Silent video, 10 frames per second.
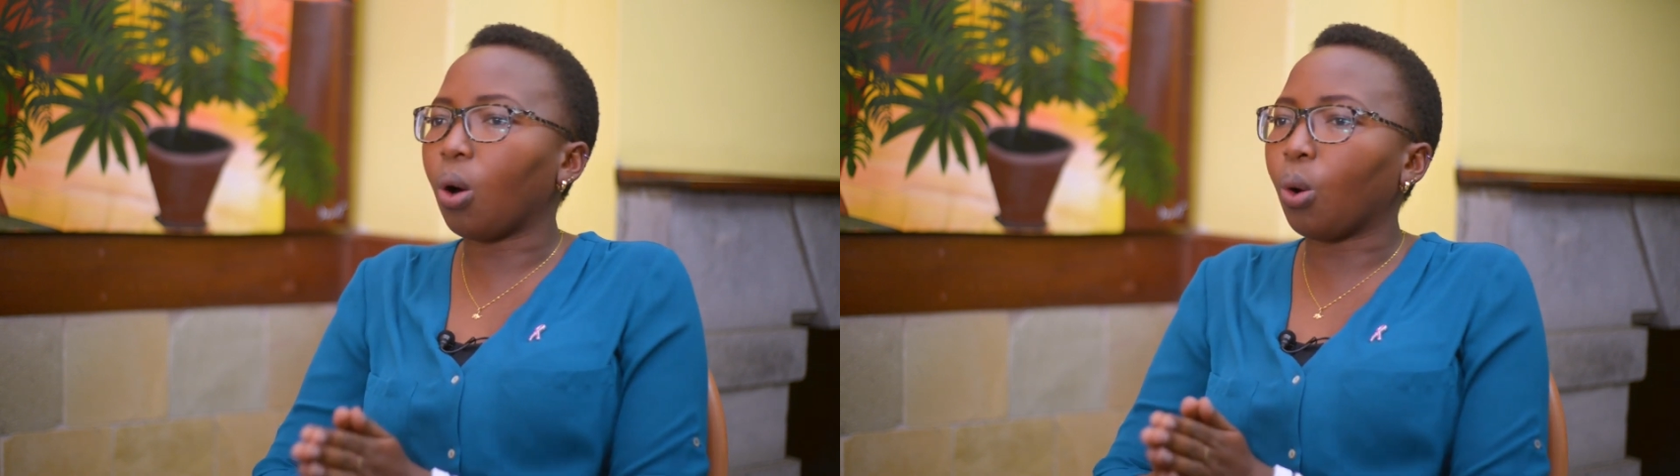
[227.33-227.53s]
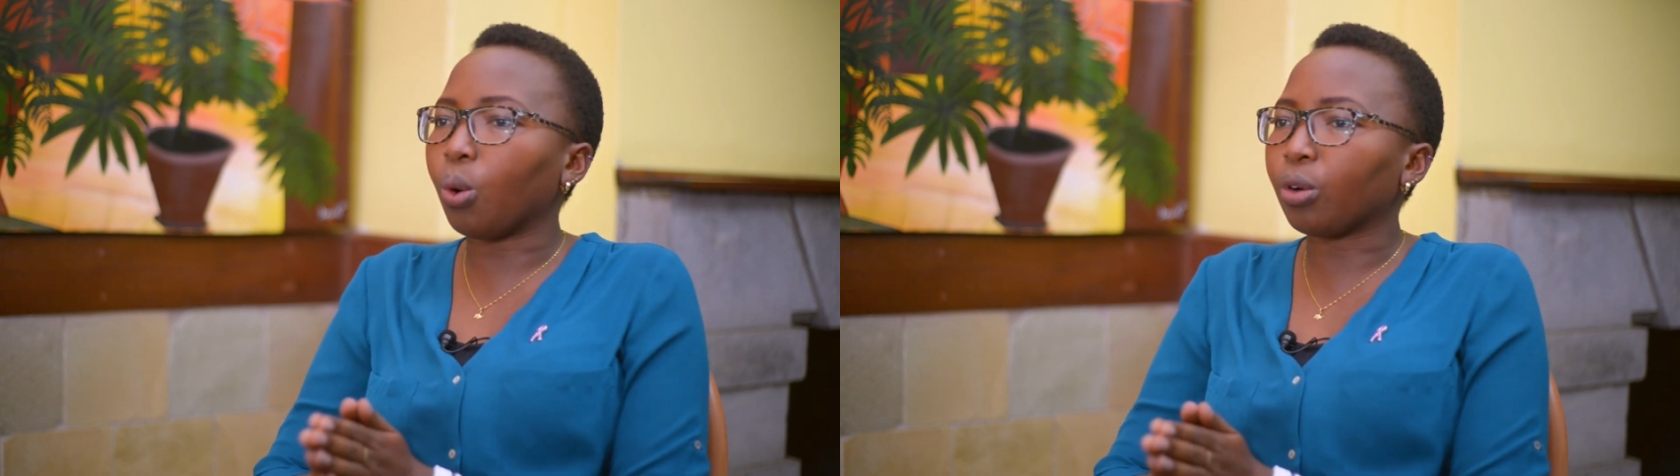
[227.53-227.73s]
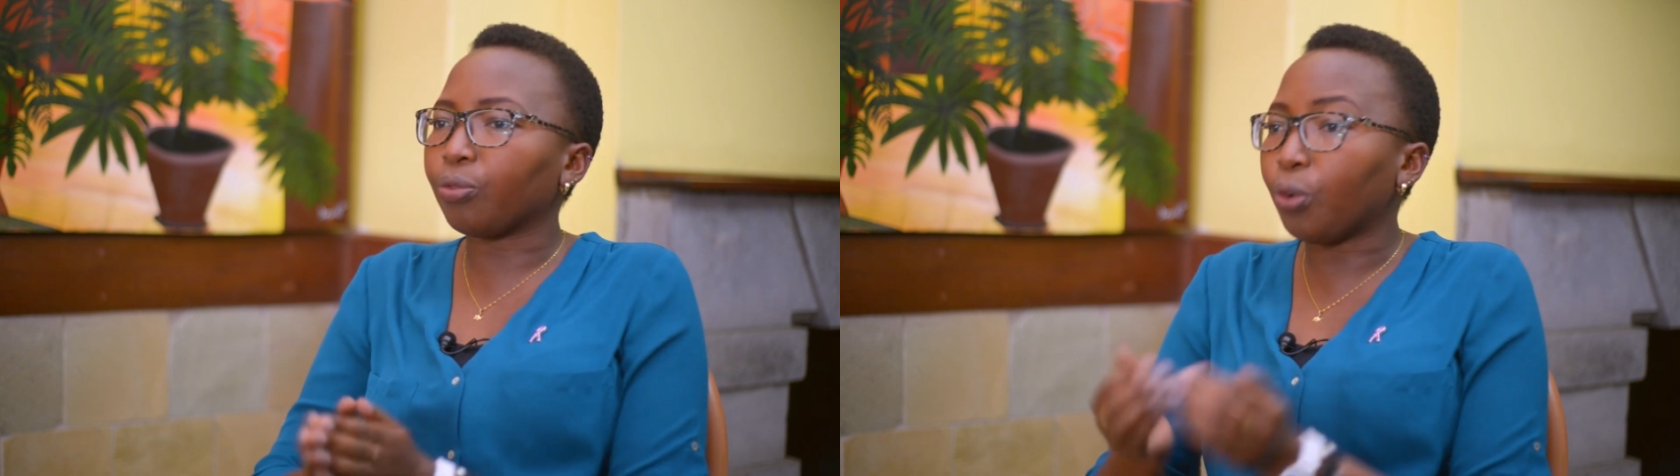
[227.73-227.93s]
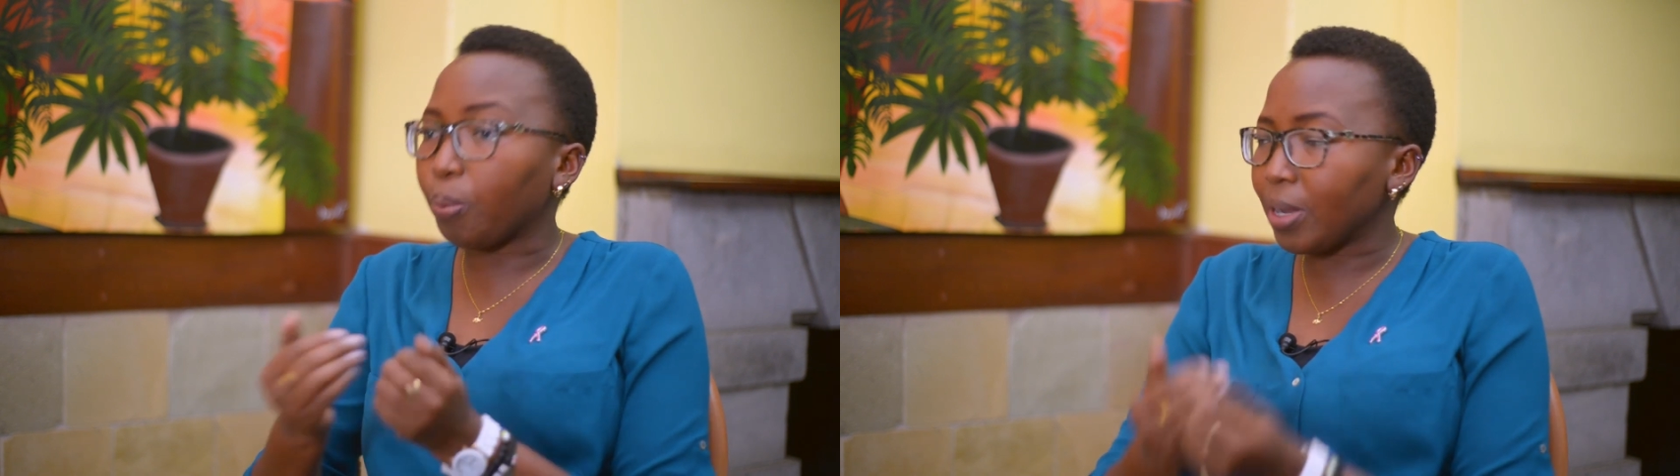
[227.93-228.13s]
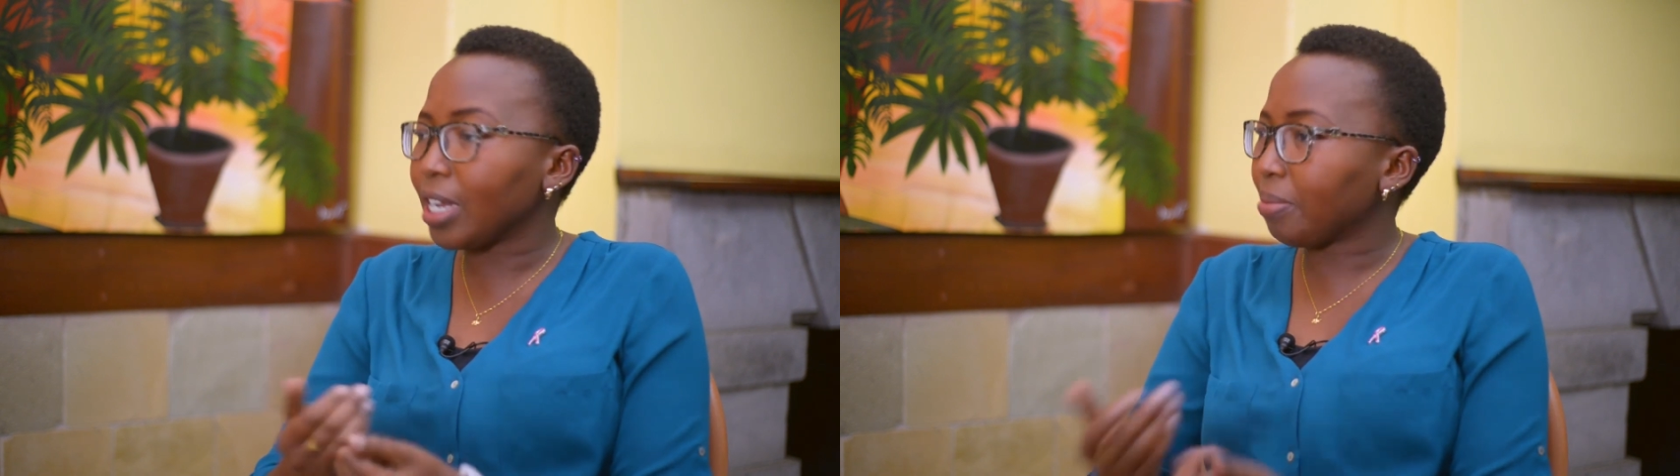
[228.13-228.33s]
or for
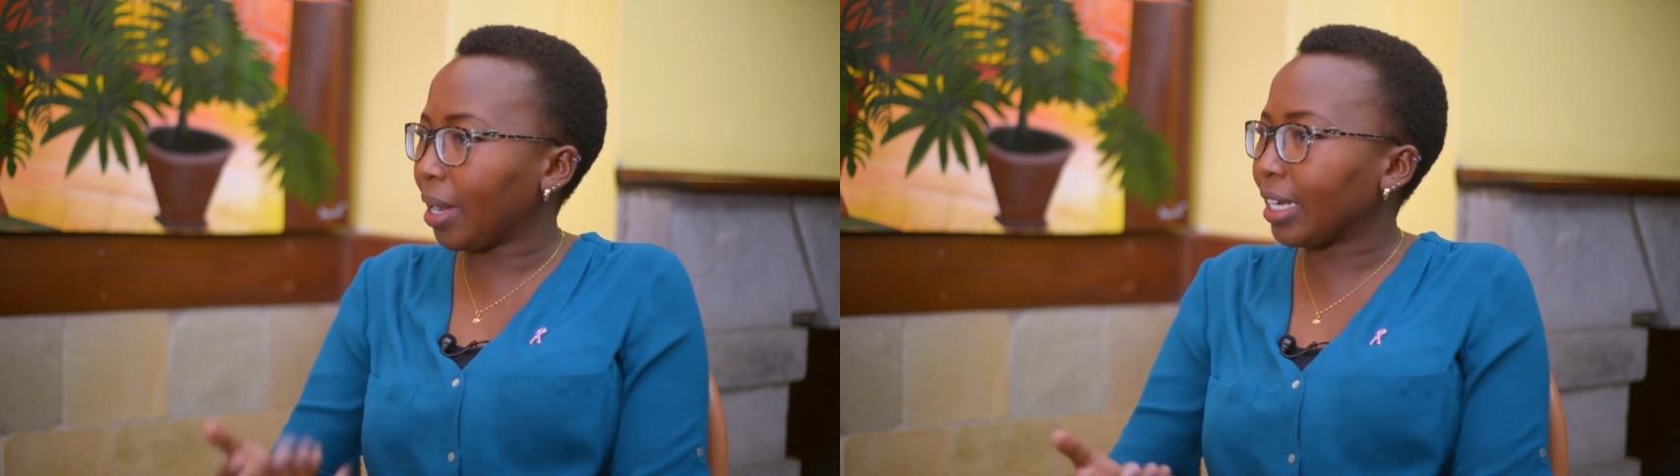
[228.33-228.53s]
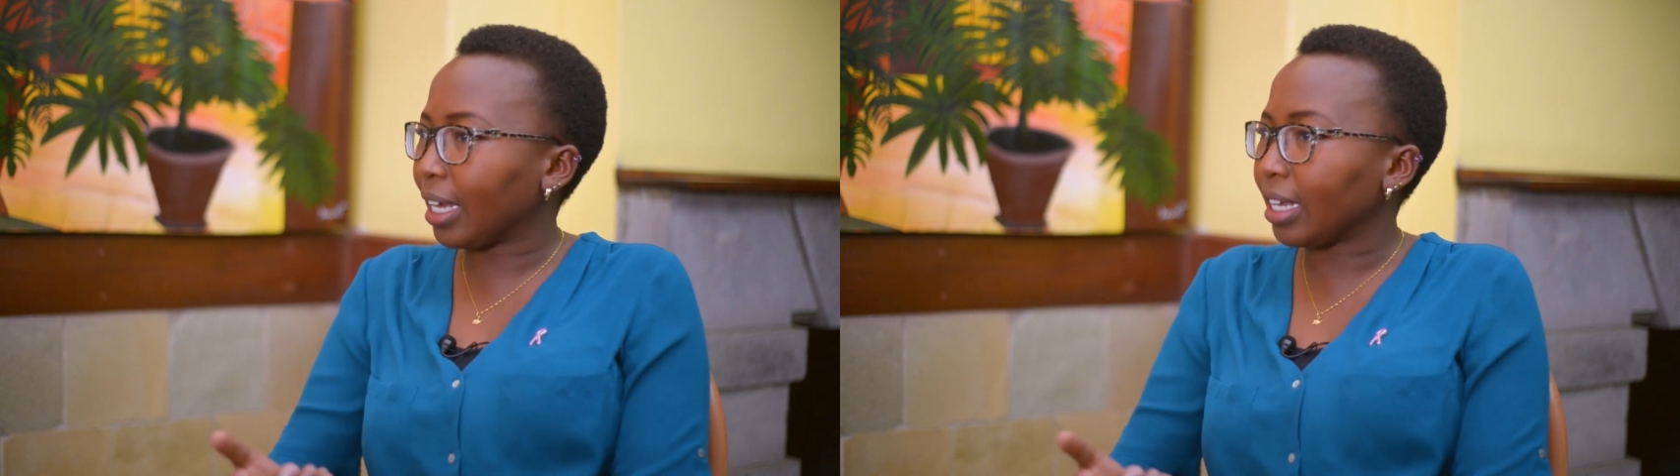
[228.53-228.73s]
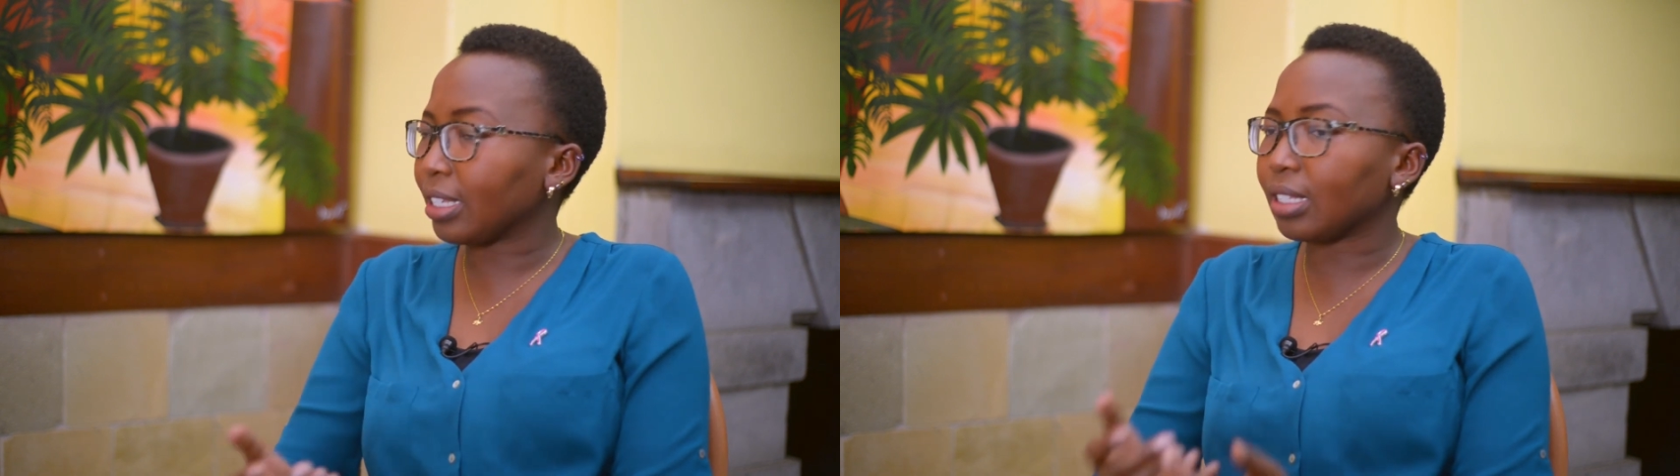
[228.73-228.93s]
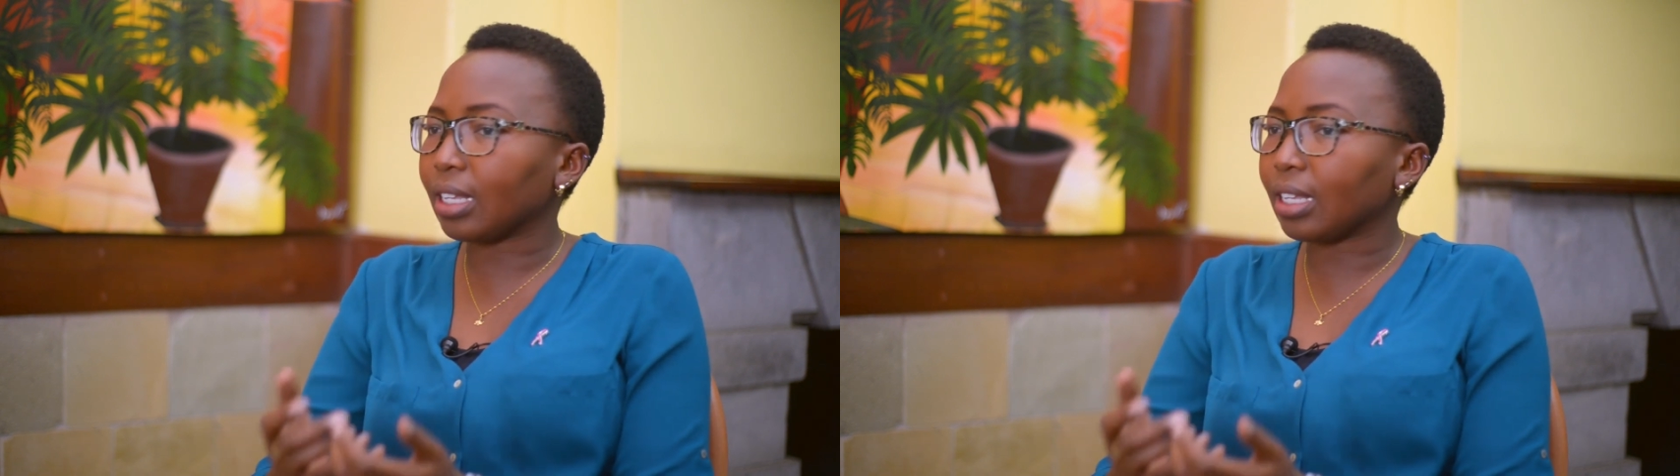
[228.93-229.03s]
me, in my case,